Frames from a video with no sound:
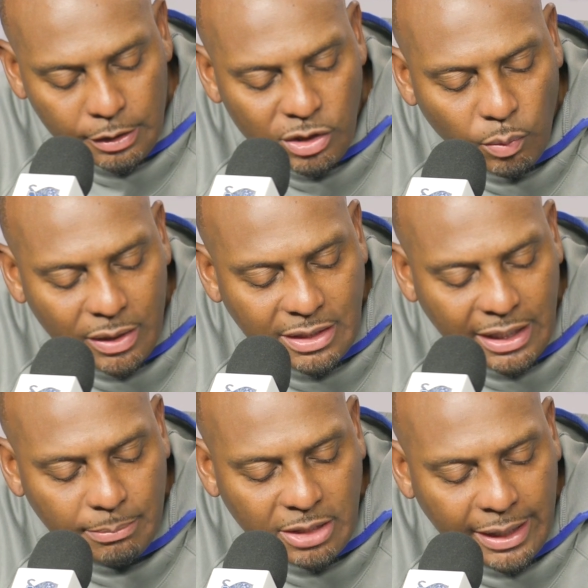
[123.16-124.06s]
Usually, when a
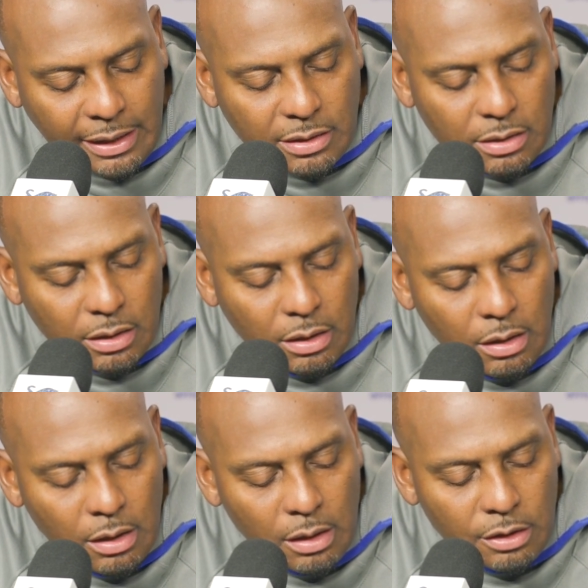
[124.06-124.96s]
team takes
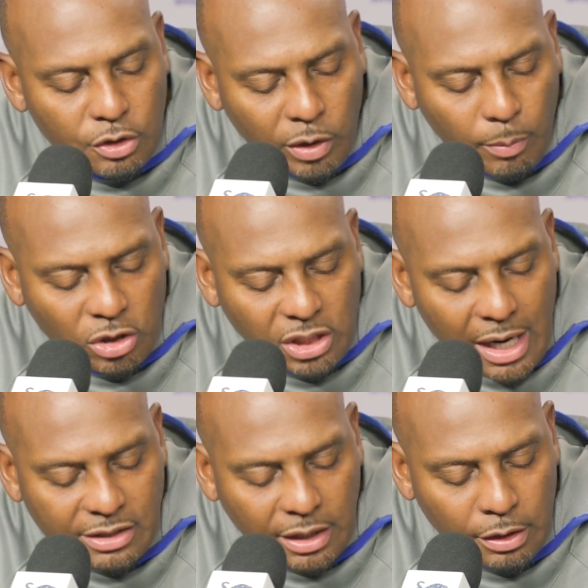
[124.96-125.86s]
20 more
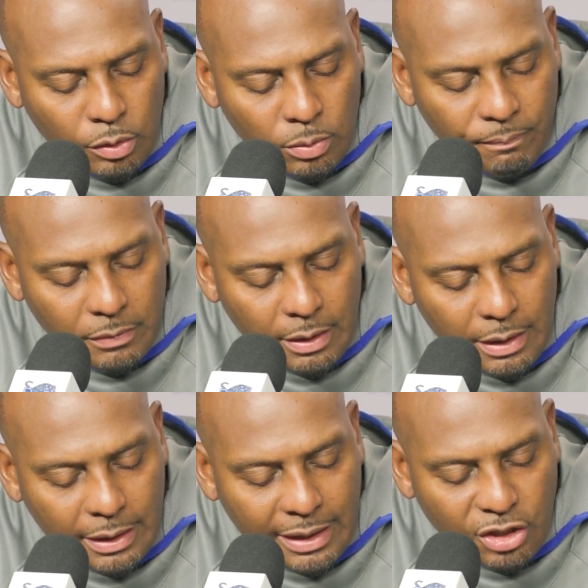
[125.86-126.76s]
shots than you,
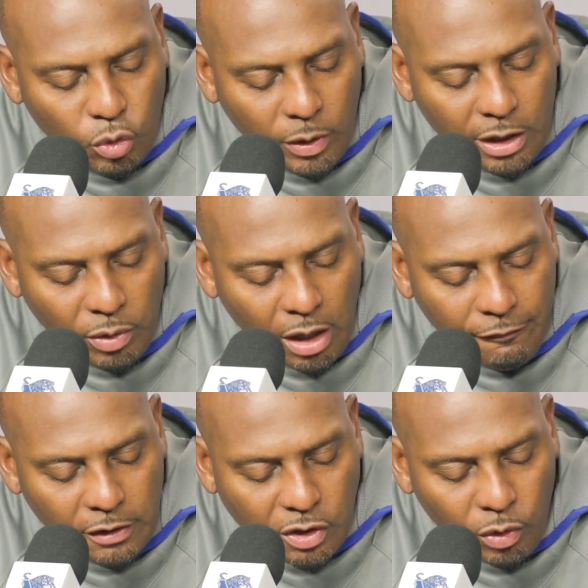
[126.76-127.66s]
gets 23
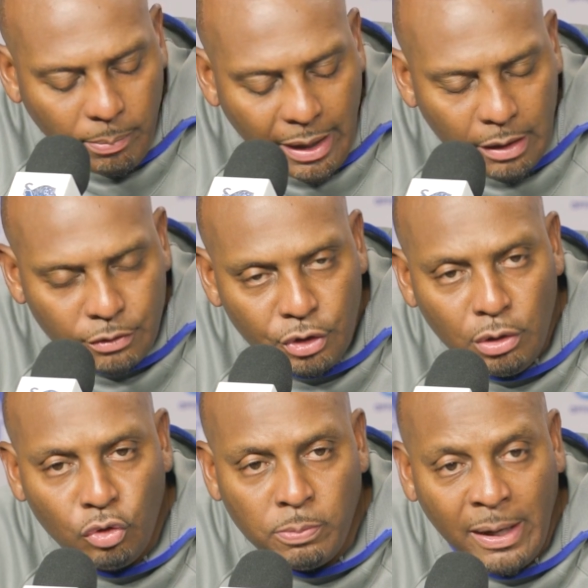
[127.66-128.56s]
offensive rebounds,
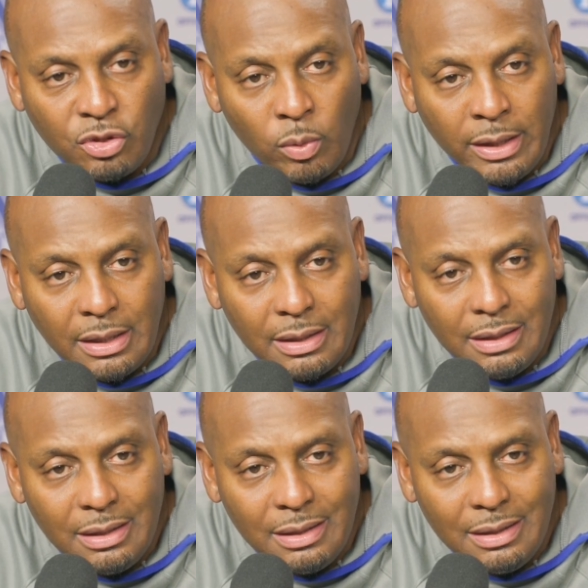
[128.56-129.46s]
you lose by 20.
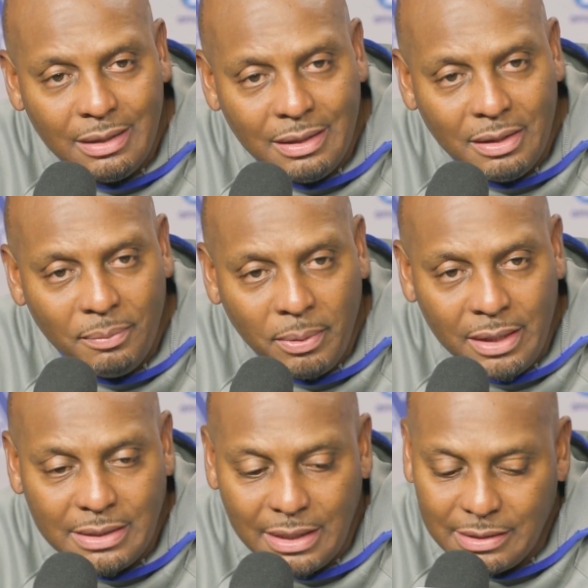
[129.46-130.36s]

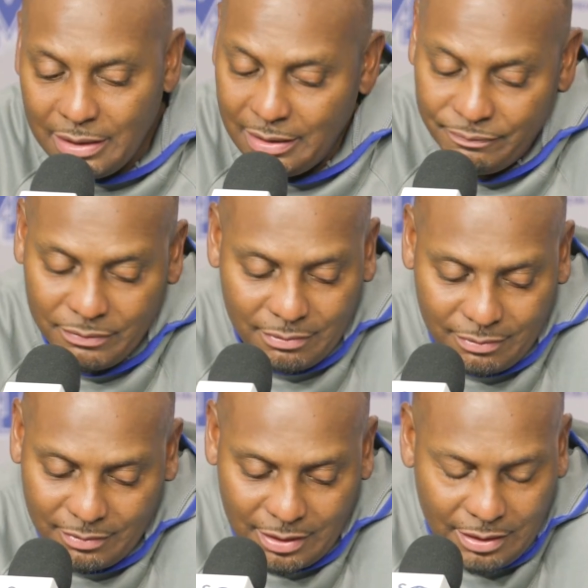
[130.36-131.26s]
But it's just
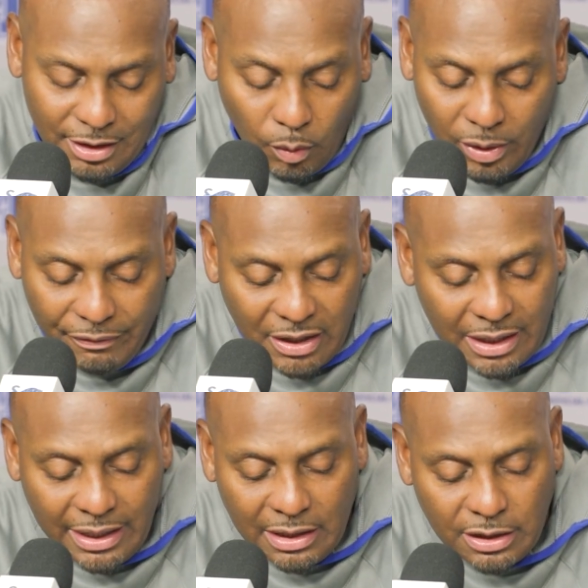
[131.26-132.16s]
we have to
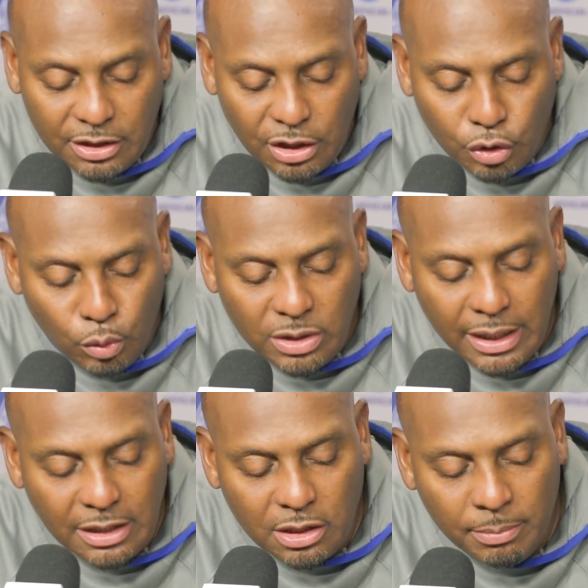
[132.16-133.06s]
clean up. It's just a true
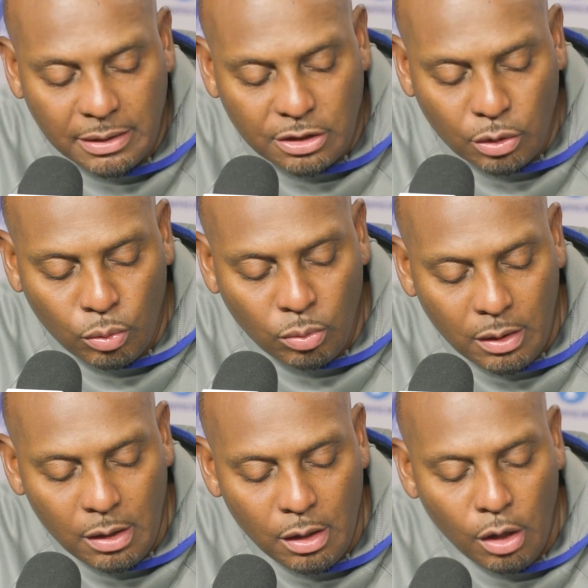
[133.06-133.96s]
testament to
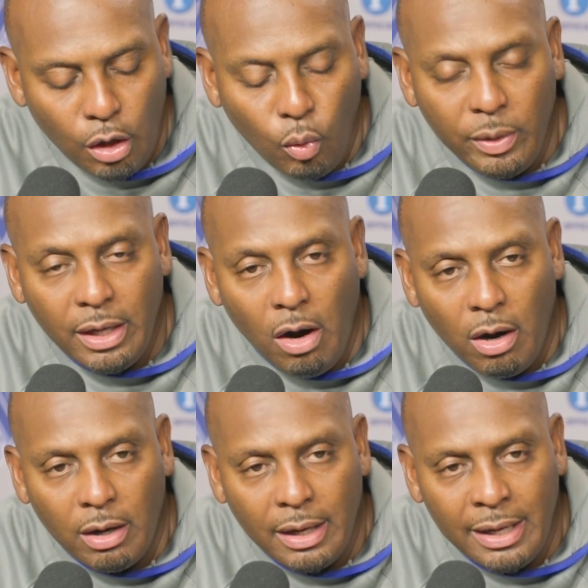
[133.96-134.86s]
who we
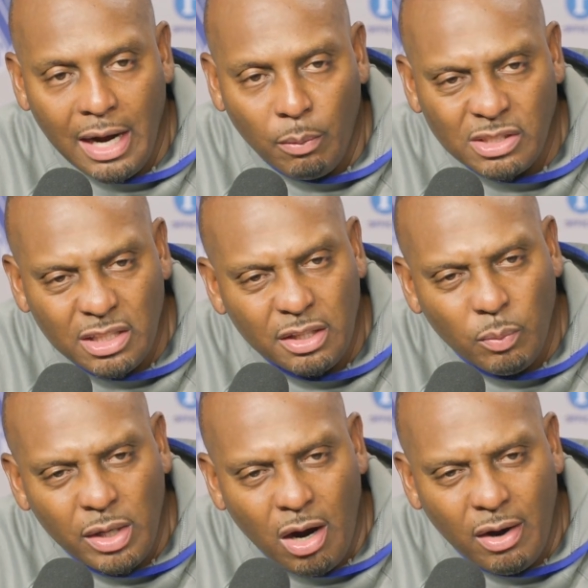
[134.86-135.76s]
are and how
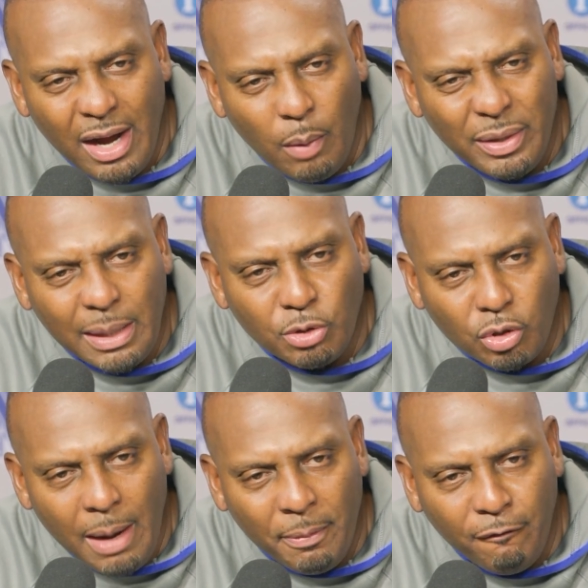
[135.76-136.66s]
resilient we are and how we keep
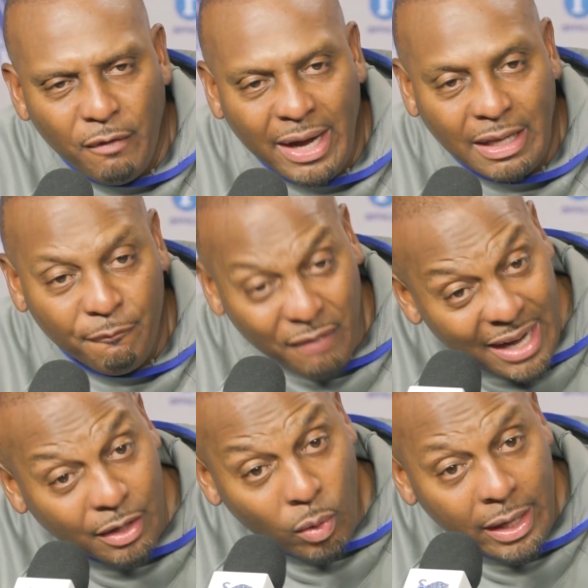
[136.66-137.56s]
scrapping and fighting and
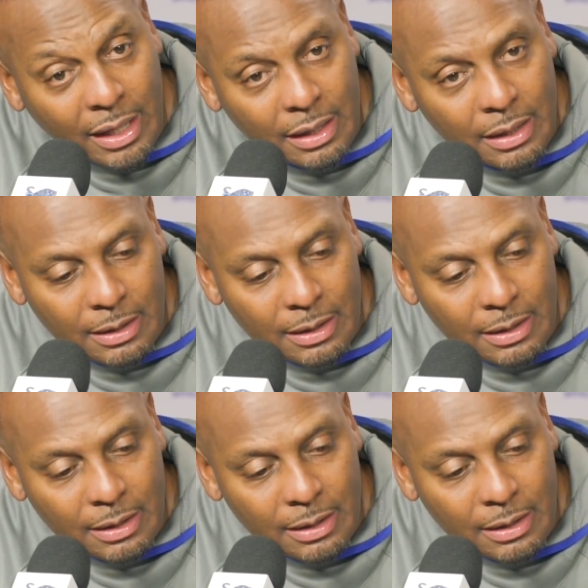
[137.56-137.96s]
finding a way.